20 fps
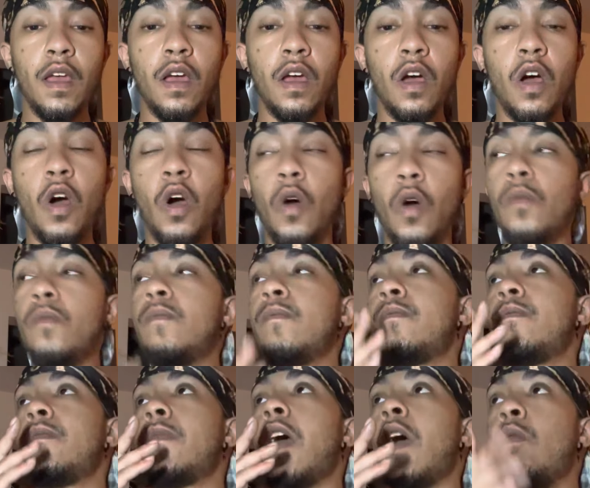Oh,
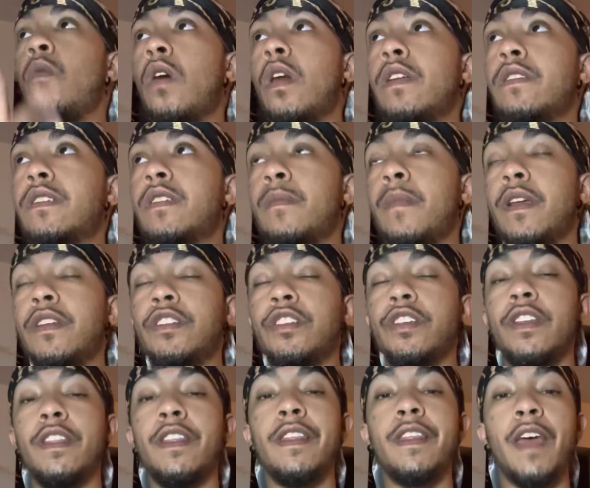I wanted to
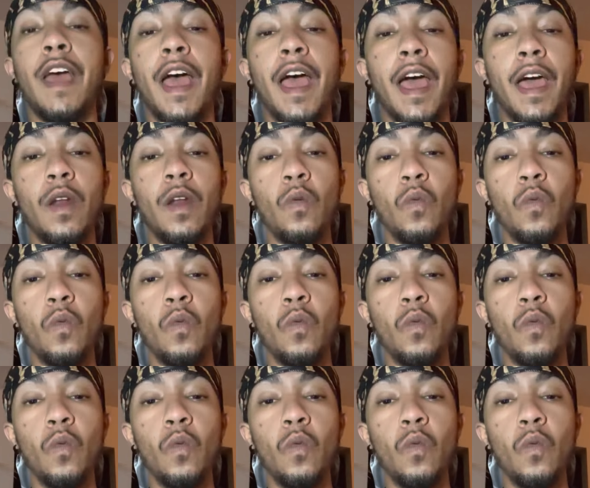mention that